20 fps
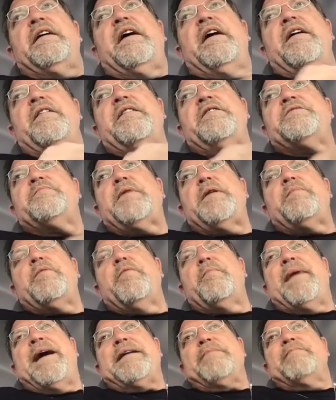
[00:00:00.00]
these
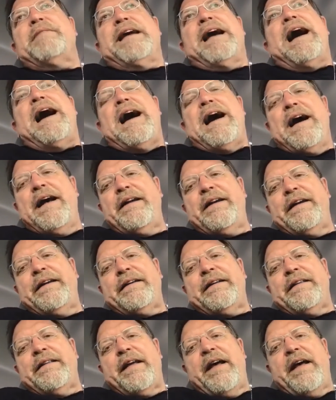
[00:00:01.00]
people might be hiding,